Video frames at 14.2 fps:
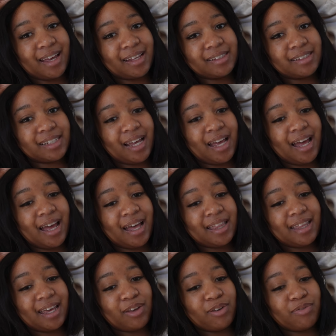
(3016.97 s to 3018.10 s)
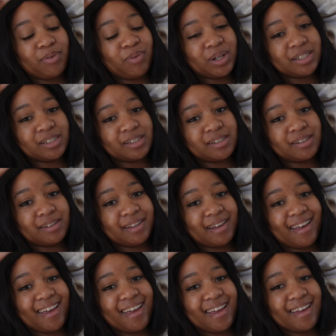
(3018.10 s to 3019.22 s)
And thank you for watching till the
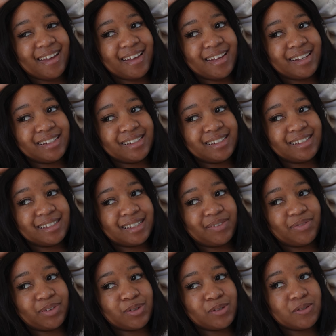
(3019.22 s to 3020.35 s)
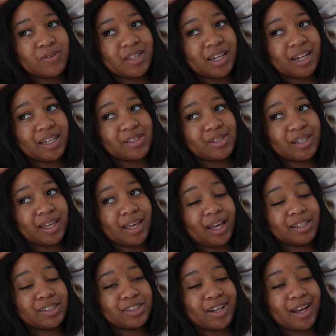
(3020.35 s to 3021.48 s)
end. For those of you that I get to
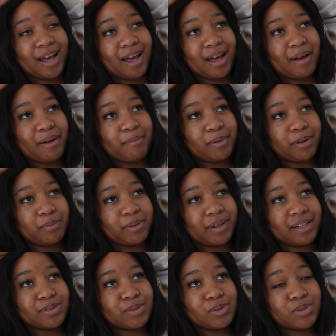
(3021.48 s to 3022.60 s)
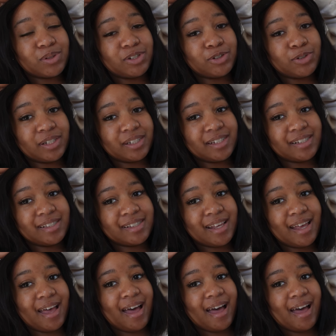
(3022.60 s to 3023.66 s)
catch up, I hope you guys also enjoyed it.